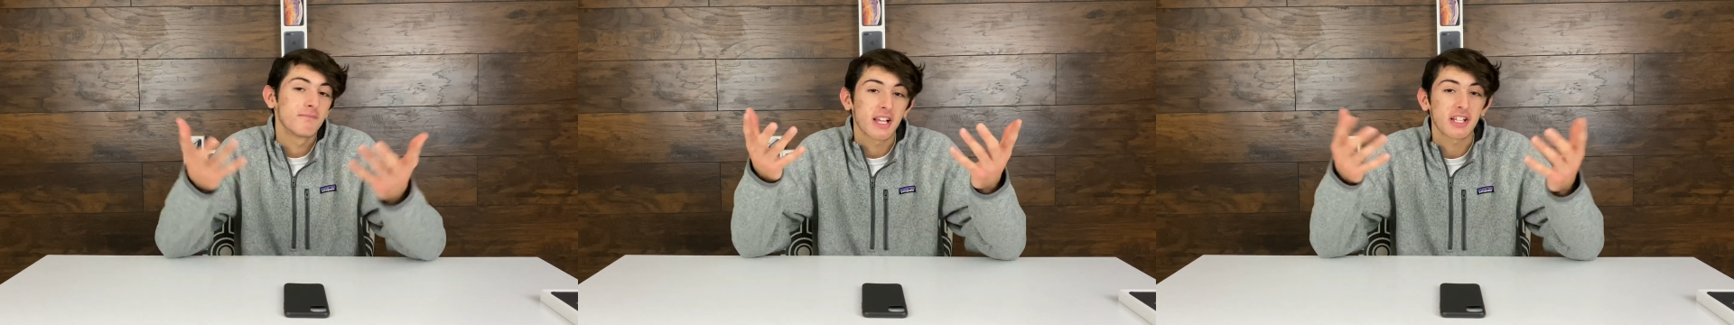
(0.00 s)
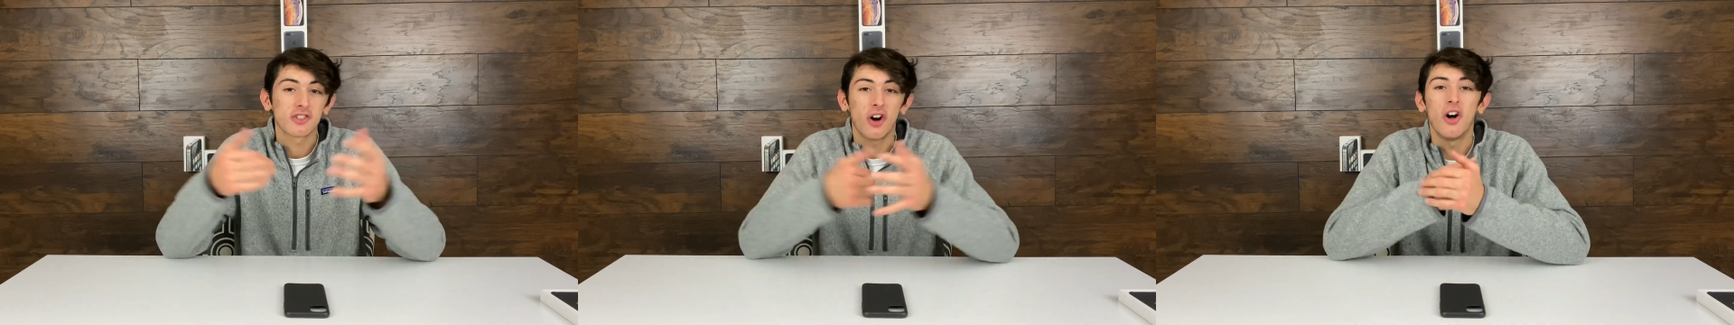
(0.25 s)

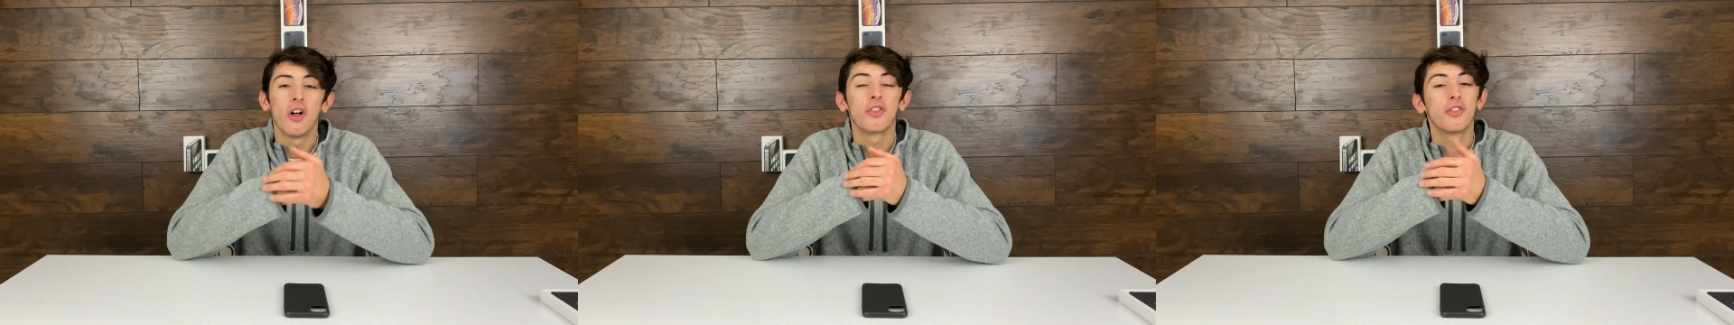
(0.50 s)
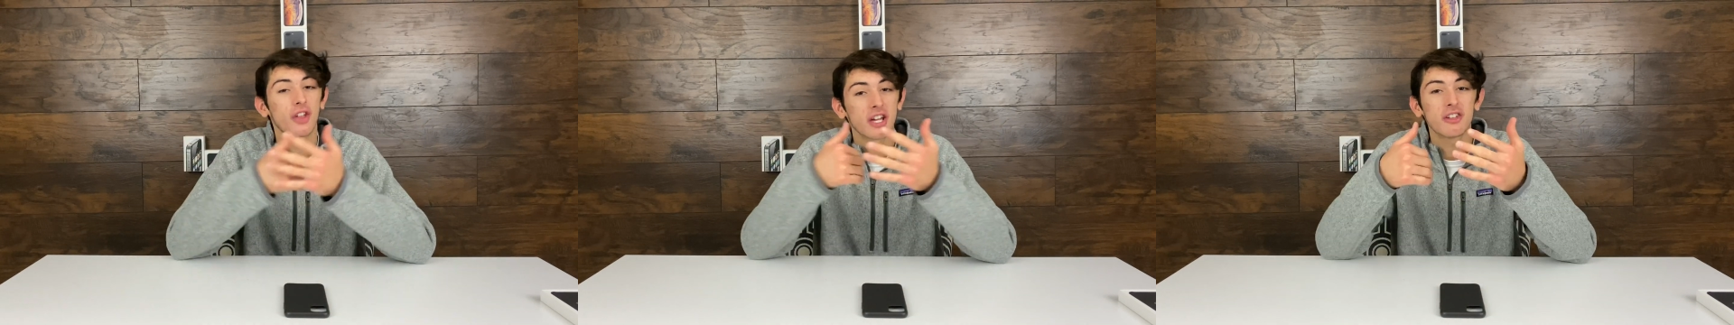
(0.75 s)
that's all.
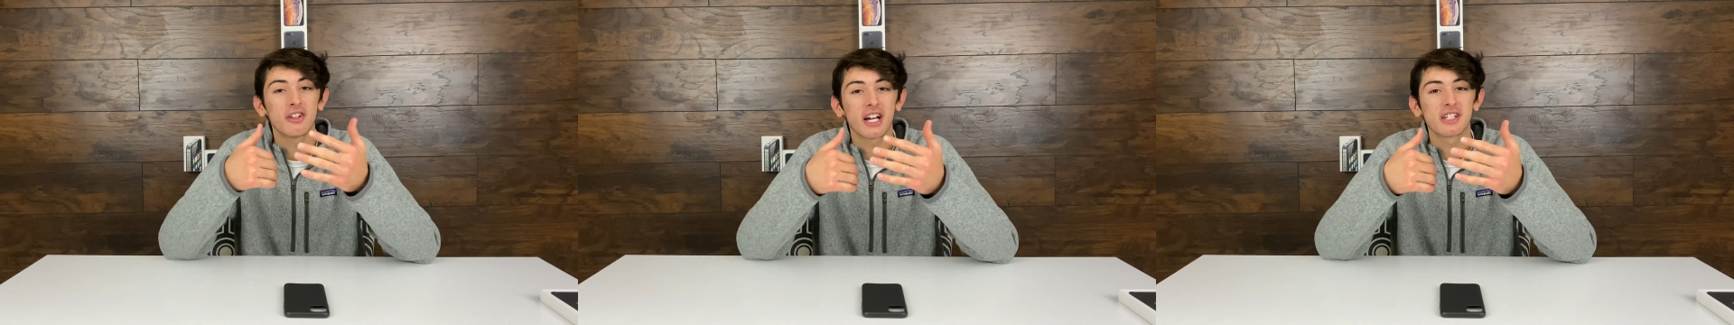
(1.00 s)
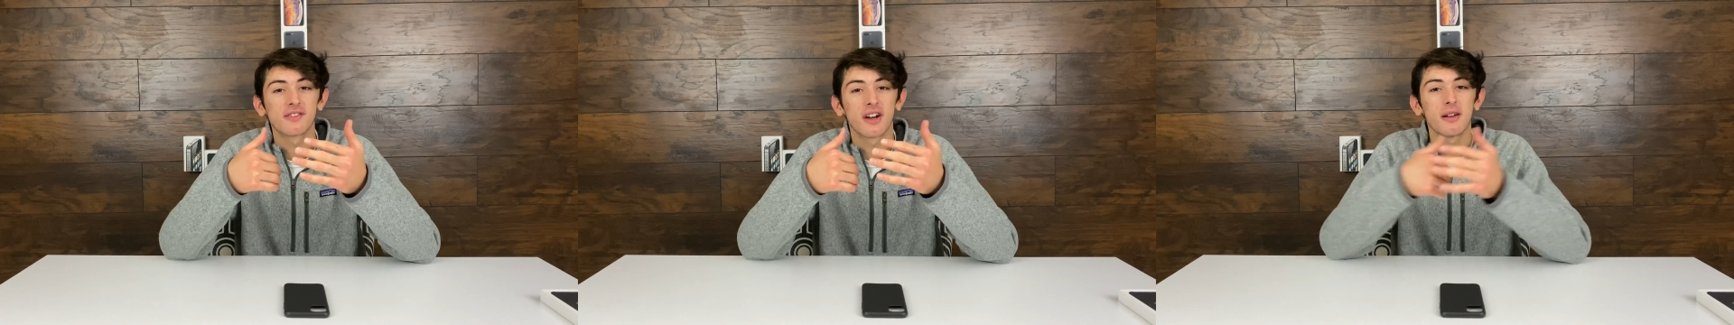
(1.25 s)
Thank you
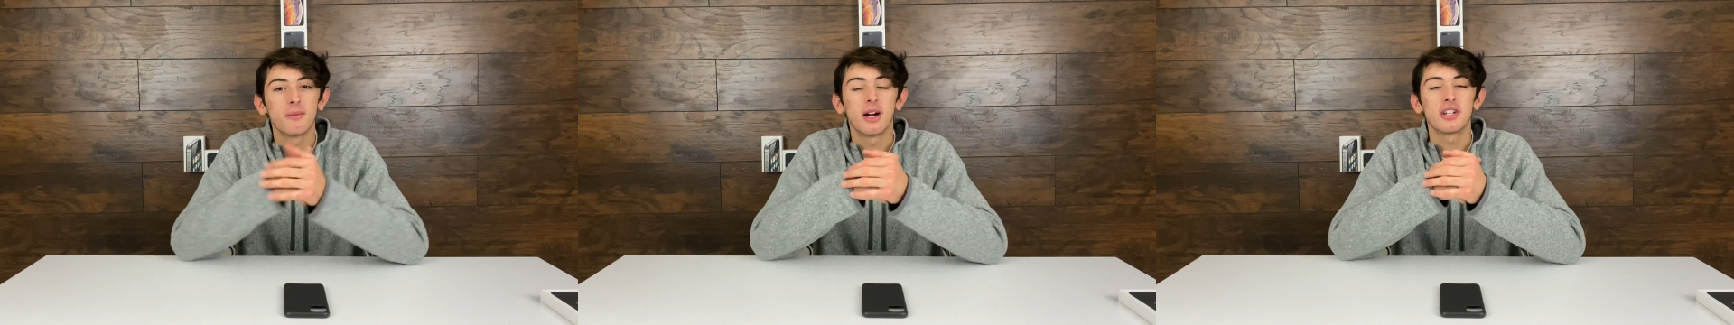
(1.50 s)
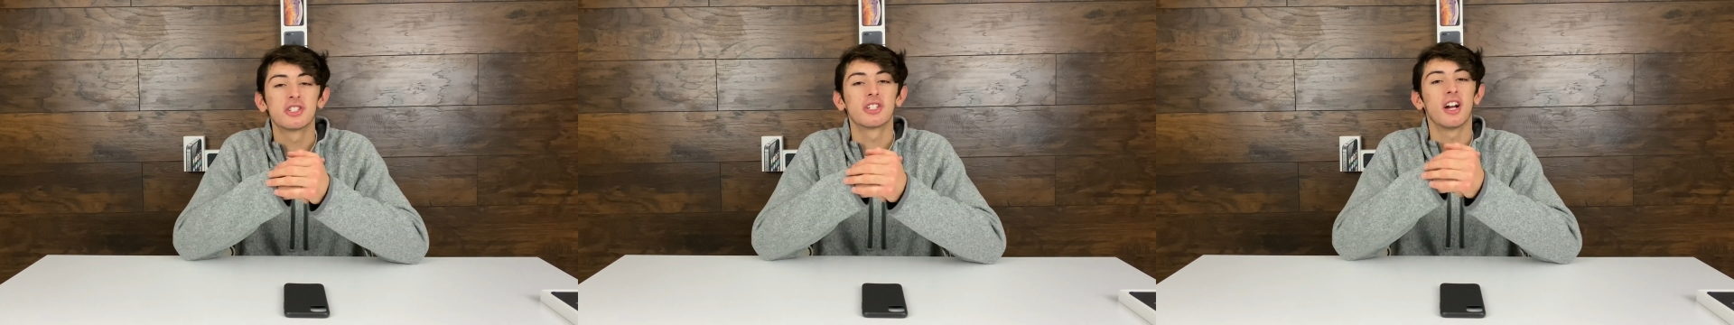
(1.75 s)
guys very much.